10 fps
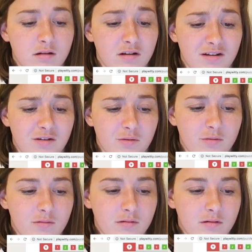
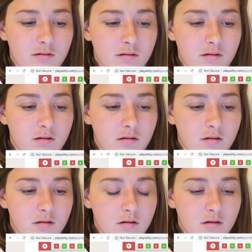No.
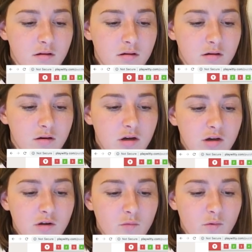Do you
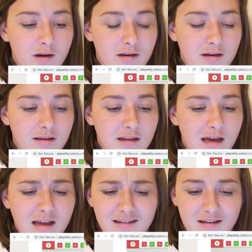know what
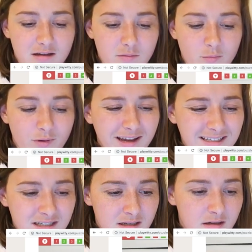
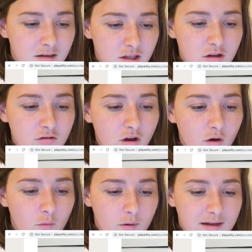
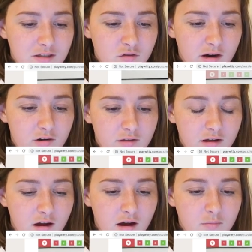is greater
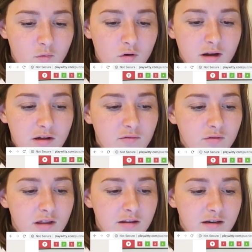than God, more evil
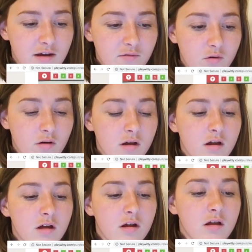than the devil?
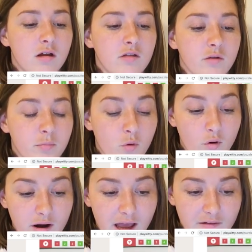The
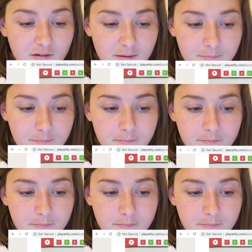poor have it.